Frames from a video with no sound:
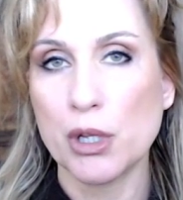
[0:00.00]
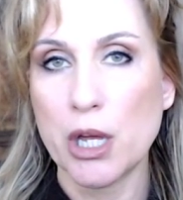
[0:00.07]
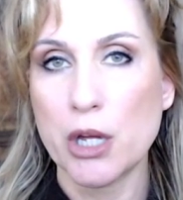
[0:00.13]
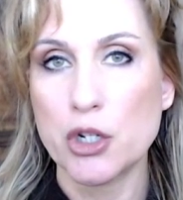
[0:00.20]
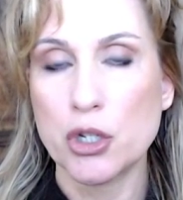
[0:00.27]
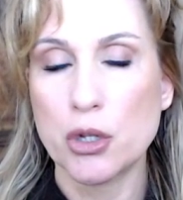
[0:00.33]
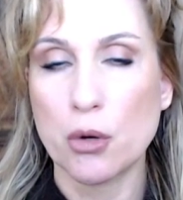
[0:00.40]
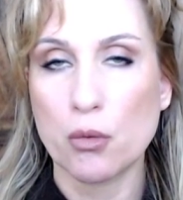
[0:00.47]

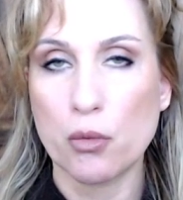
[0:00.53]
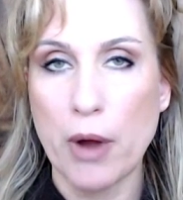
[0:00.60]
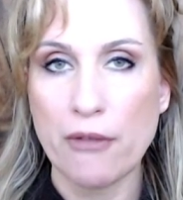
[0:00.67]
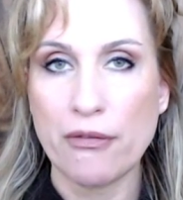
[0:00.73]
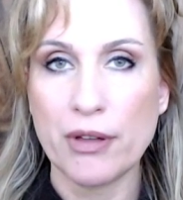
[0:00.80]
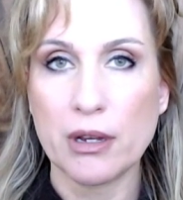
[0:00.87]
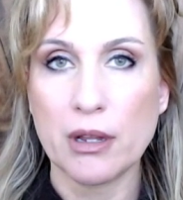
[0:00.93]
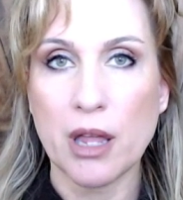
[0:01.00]
alleged that
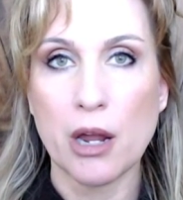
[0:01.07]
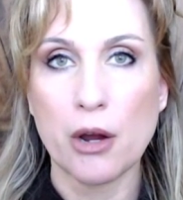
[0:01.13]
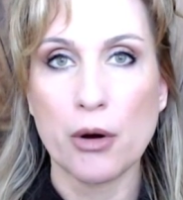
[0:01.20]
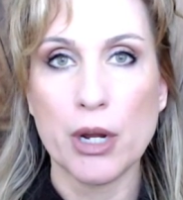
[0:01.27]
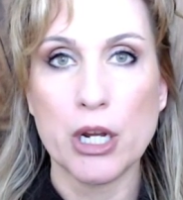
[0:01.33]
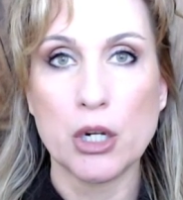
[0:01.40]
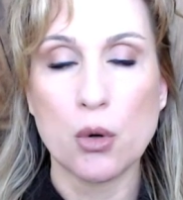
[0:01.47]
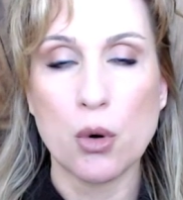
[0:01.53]
Reffitt
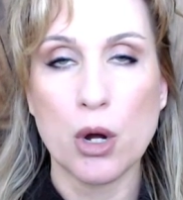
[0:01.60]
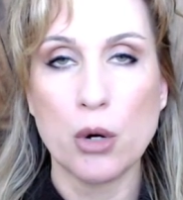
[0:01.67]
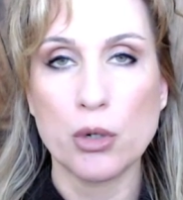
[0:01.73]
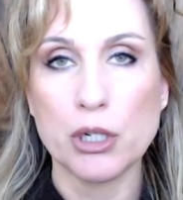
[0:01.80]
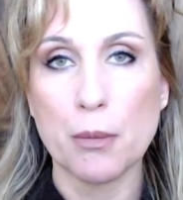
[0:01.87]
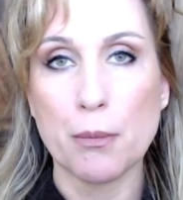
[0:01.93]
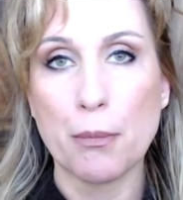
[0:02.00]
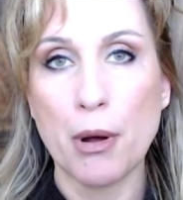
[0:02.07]
carried,
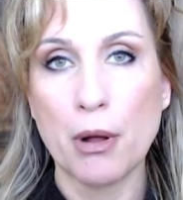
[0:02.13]
quote,